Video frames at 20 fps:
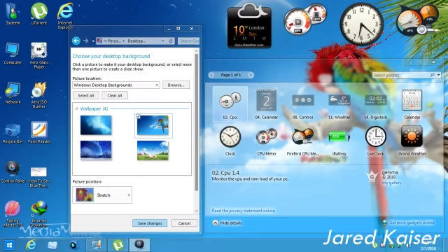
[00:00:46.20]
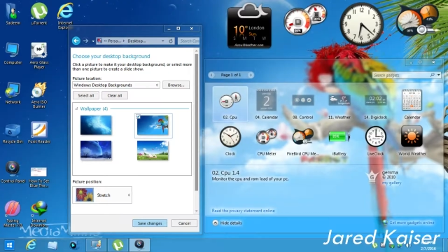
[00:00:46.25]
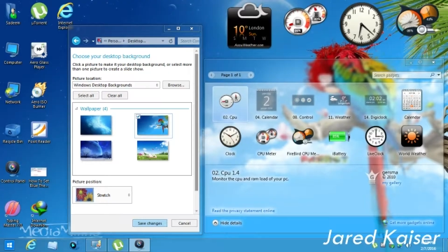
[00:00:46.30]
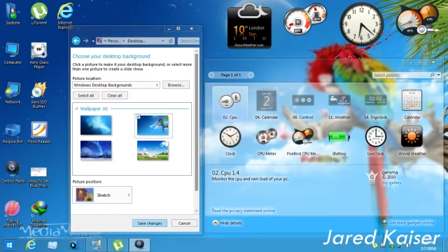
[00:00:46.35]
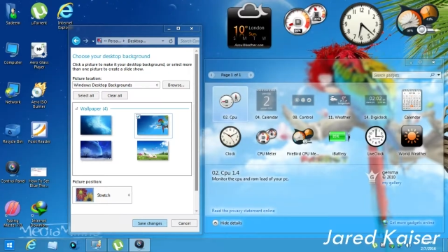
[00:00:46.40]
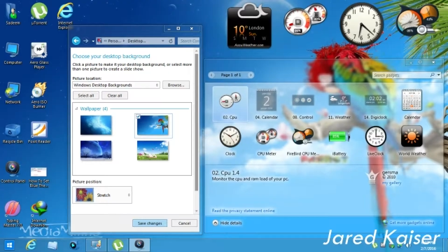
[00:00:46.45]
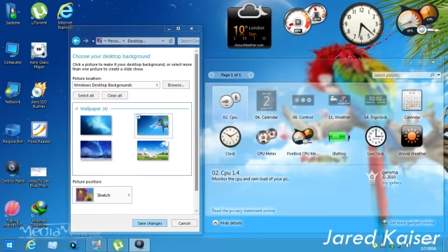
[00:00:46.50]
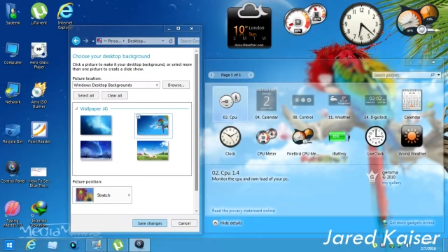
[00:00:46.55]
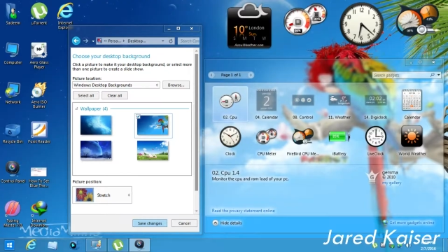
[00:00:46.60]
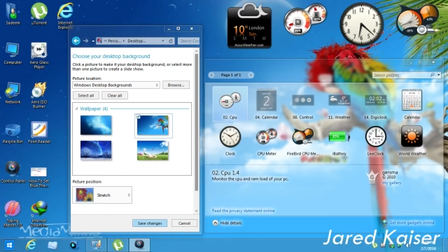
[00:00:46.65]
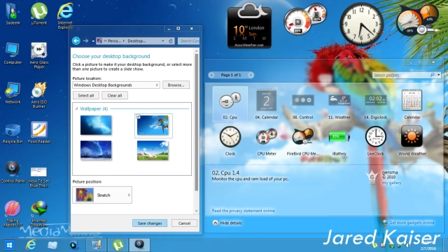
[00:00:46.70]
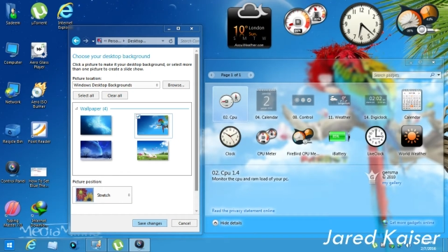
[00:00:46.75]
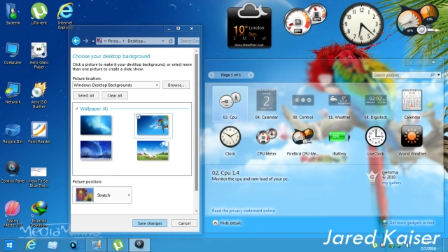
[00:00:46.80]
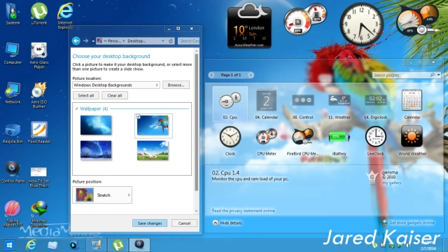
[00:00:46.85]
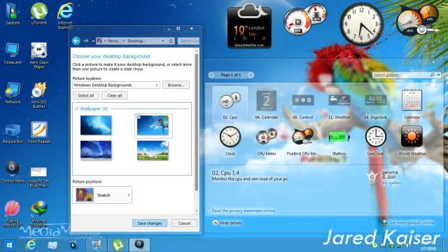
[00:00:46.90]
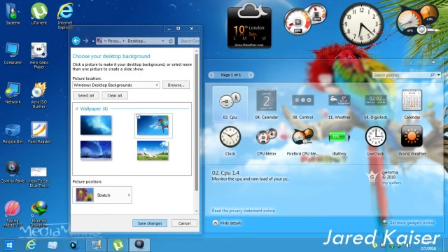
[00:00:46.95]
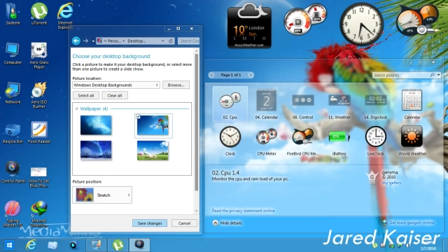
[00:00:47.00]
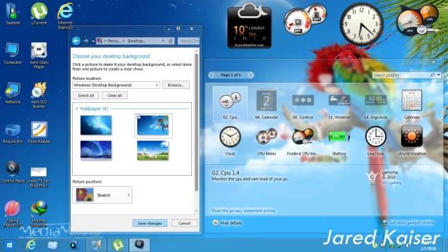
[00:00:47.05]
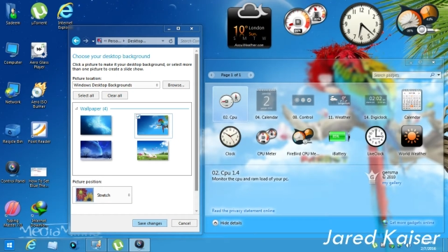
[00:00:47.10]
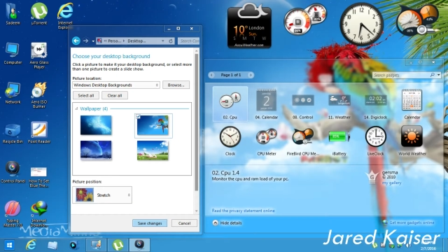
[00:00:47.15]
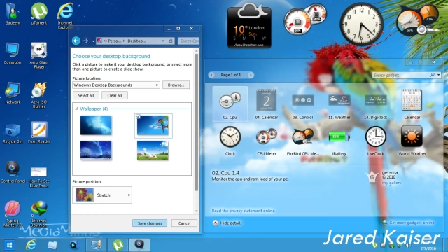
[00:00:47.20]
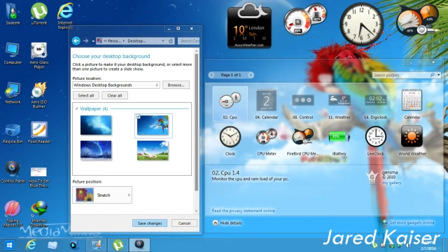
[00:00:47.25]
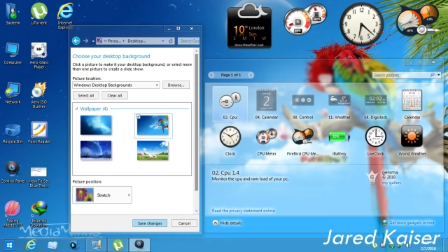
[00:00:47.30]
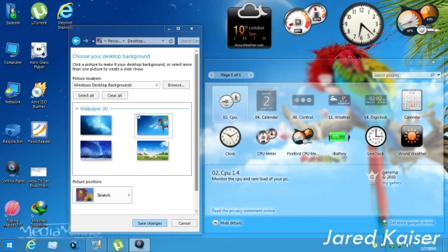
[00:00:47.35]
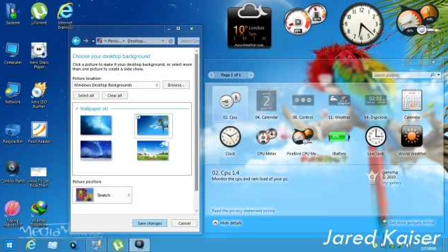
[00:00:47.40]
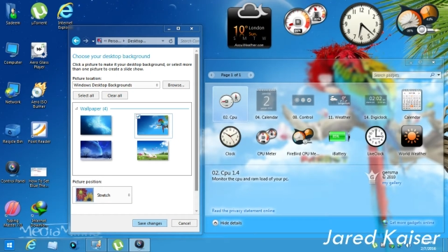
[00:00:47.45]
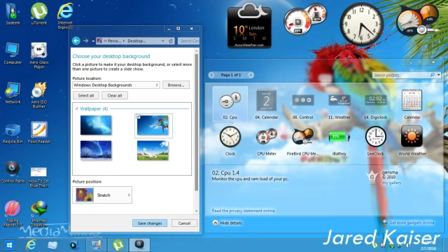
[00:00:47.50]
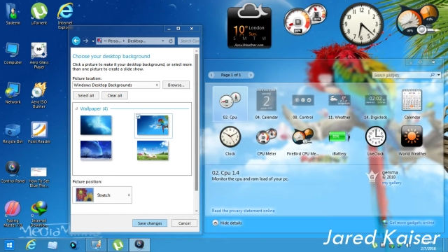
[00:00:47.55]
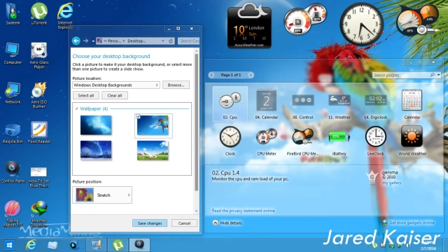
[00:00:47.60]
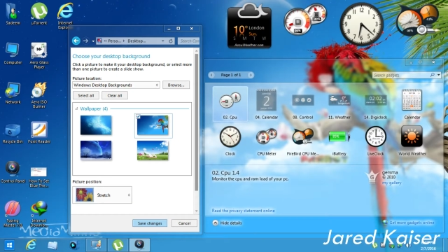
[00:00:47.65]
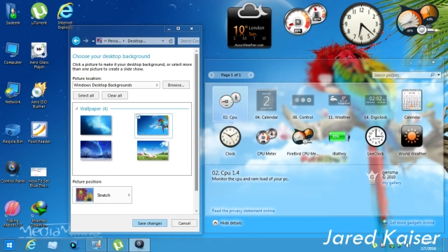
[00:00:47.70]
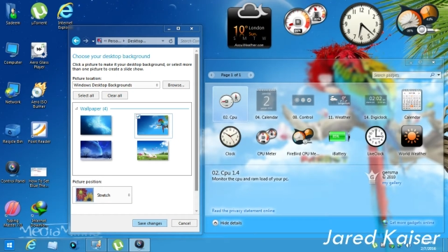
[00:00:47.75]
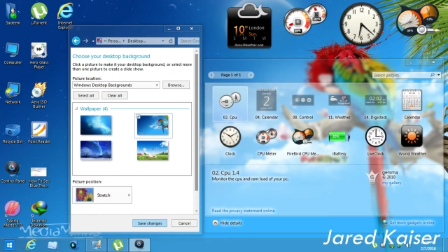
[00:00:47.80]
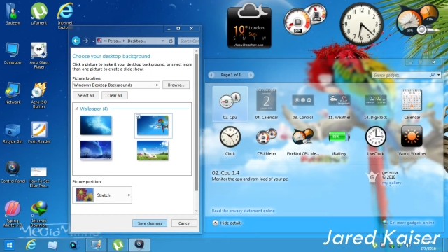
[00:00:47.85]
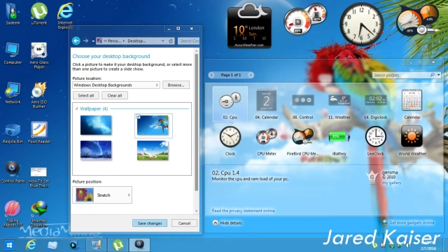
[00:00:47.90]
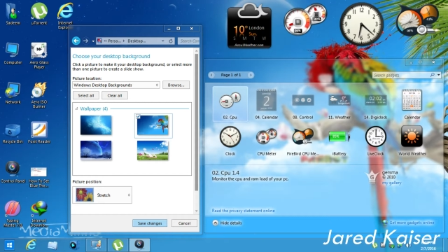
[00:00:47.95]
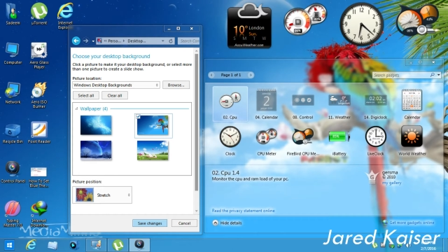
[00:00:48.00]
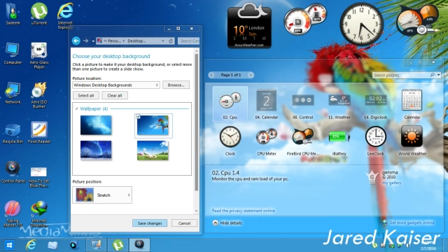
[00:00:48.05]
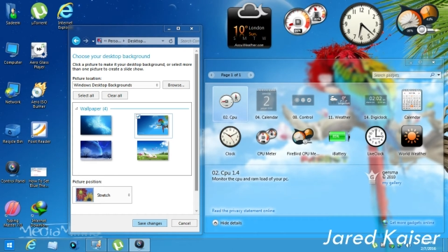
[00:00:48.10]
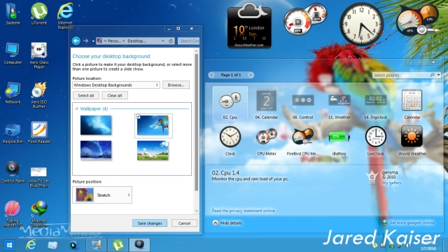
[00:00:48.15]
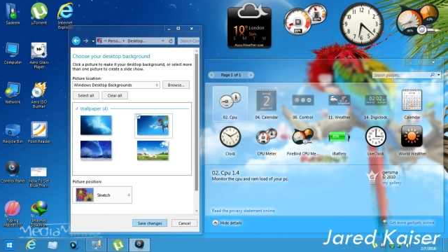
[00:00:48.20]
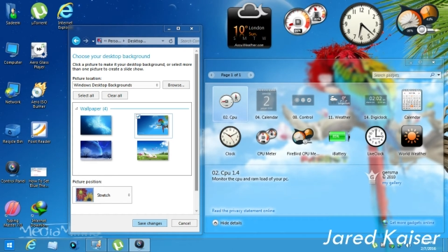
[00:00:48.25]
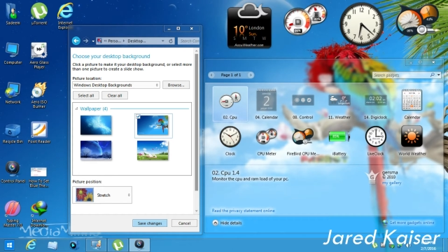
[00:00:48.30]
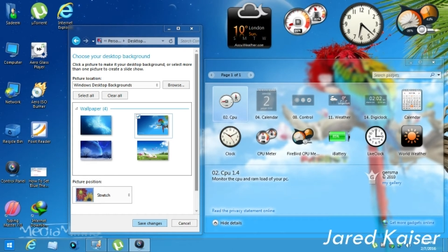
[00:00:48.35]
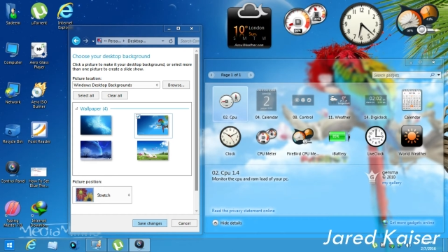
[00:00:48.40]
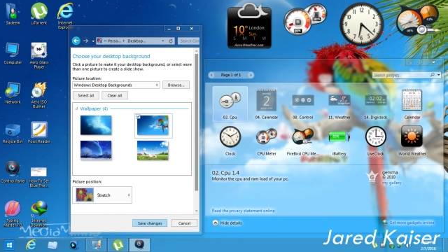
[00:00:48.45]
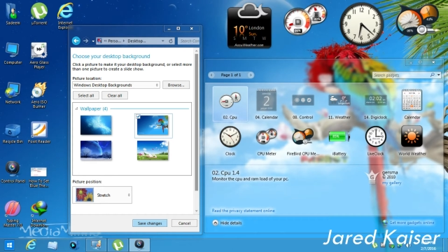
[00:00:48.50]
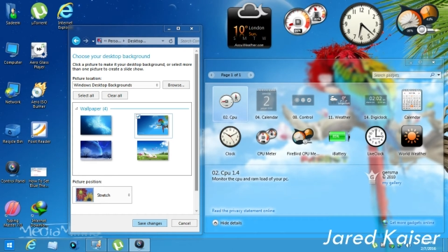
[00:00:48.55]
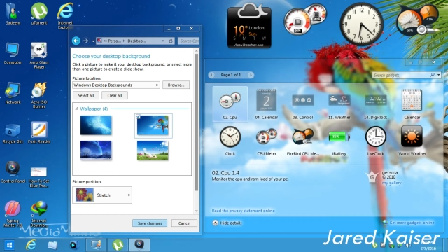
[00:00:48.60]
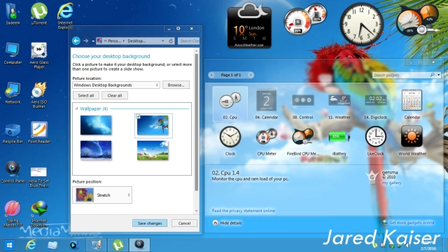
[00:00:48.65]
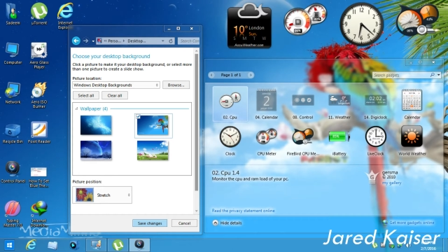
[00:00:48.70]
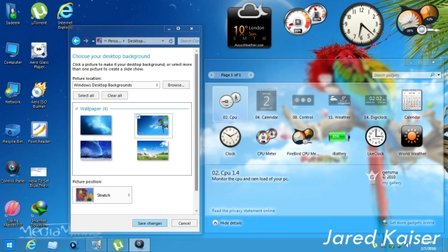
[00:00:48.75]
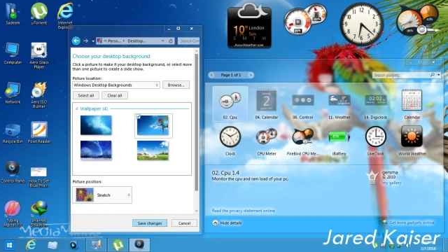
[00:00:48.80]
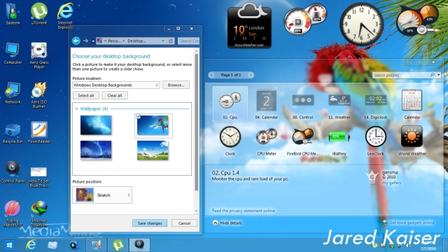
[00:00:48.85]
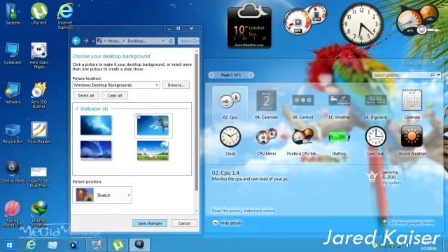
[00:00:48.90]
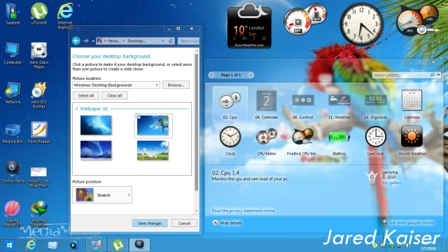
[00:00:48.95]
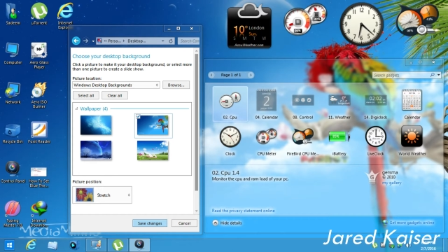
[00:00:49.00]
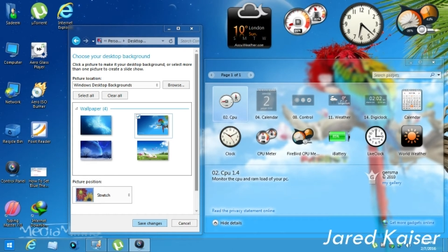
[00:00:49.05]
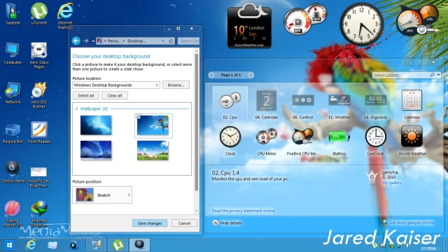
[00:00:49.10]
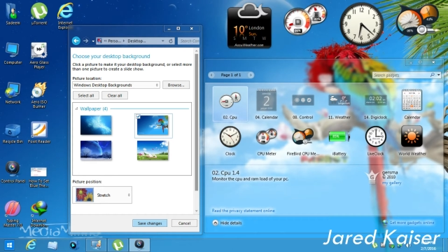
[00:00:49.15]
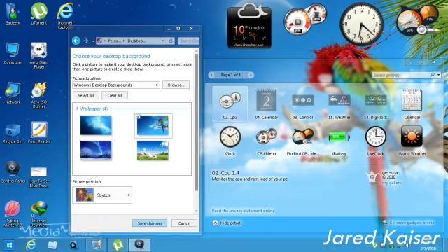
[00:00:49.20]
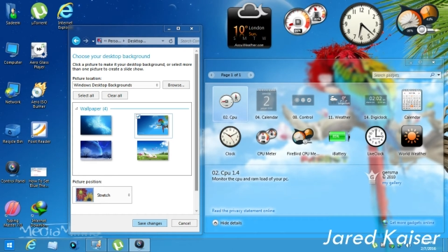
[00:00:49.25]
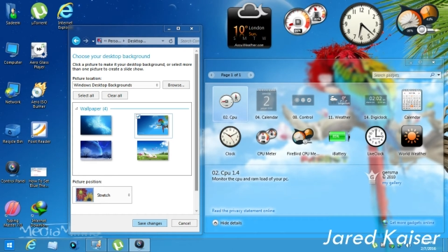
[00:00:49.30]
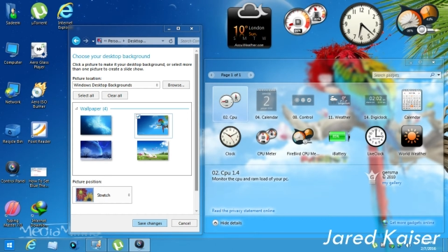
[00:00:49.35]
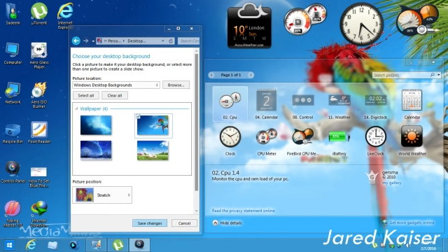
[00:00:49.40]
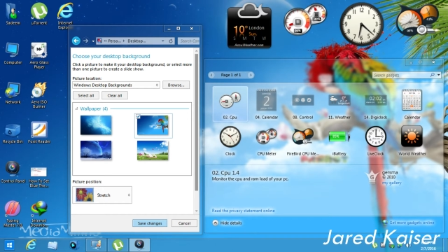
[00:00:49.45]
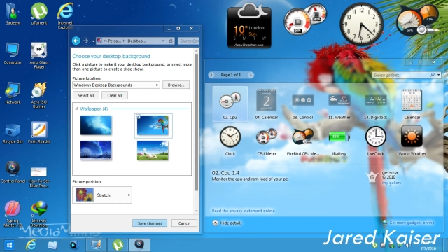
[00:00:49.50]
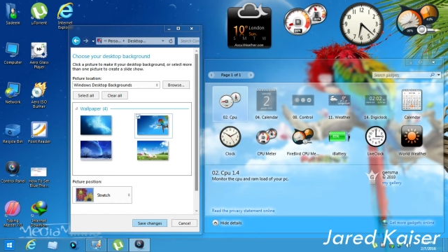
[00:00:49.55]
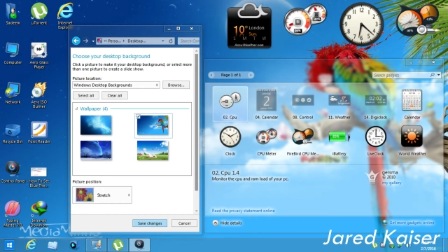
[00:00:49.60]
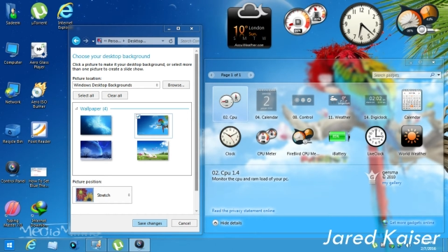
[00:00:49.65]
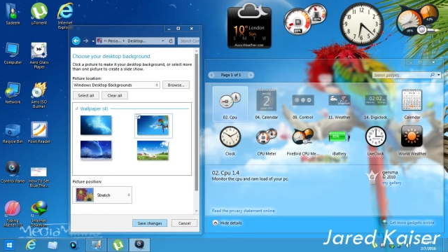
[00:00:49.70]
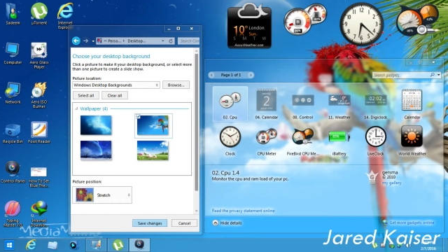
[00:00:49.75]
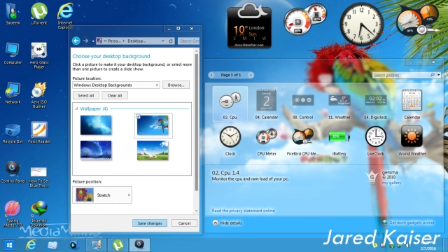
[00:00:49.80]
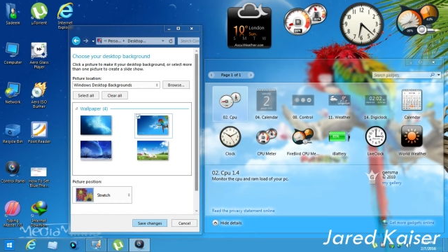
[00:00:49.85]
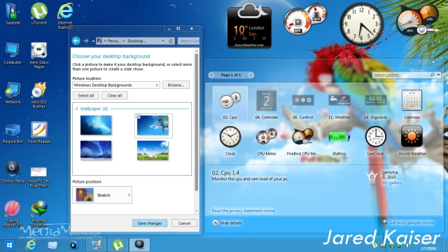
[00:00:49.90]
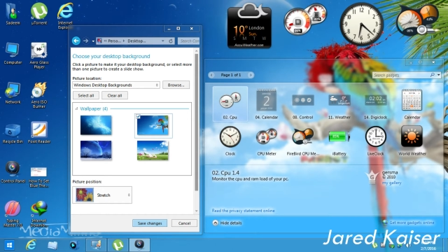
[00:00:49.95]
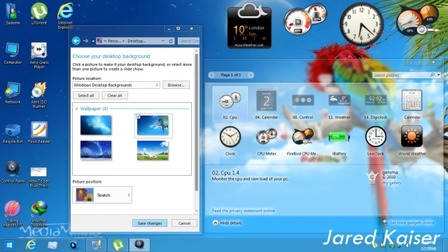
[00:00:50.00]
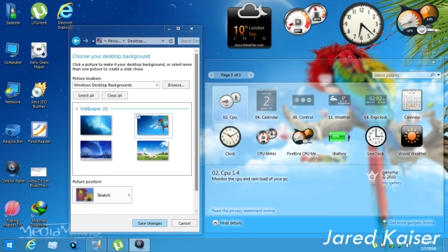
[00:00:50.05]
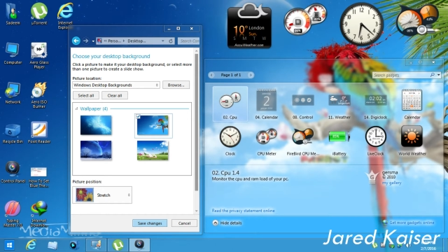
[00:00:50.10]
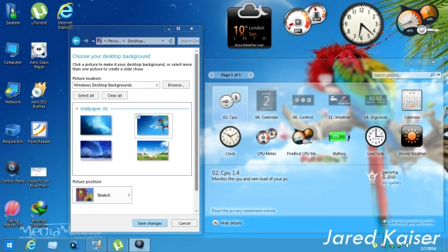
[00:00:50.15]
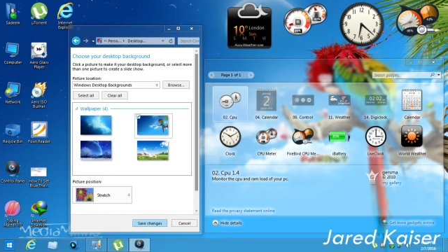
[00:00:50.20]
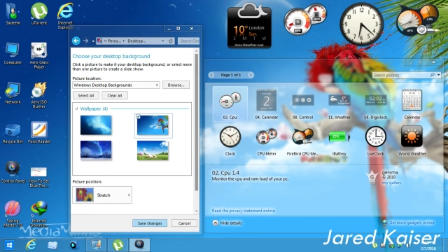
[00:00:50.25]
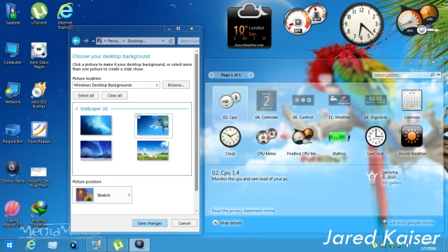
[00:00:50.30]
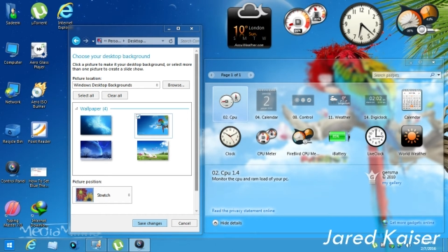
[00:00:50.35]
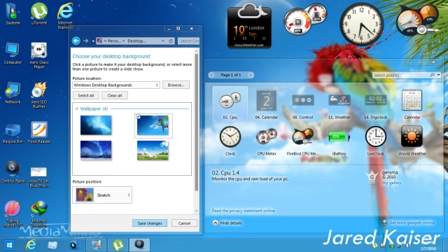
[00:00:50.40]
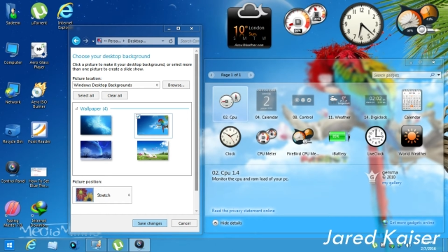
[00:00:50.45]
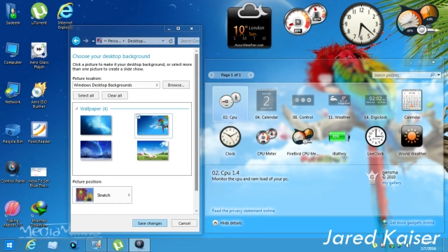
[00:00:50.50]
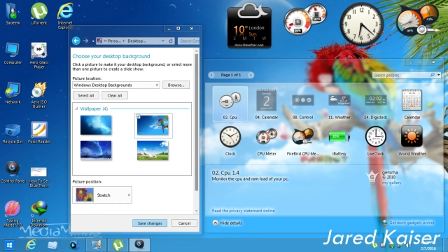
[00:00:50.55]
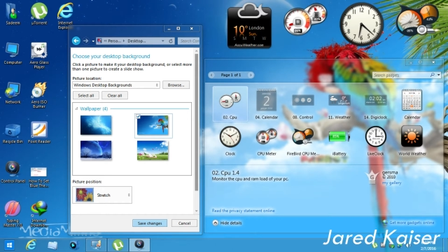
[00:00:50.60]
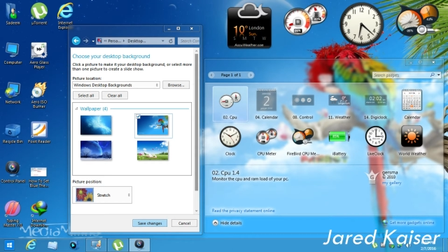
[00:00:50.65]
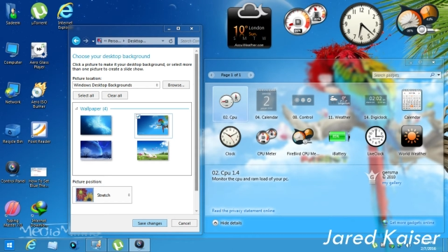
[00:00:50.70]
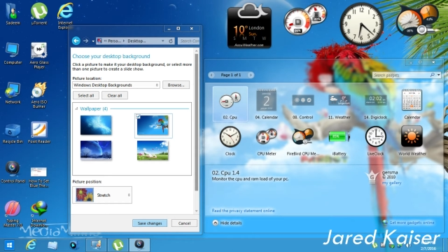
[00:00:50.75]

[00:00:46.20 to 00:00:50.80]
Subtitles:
(no speaker visible)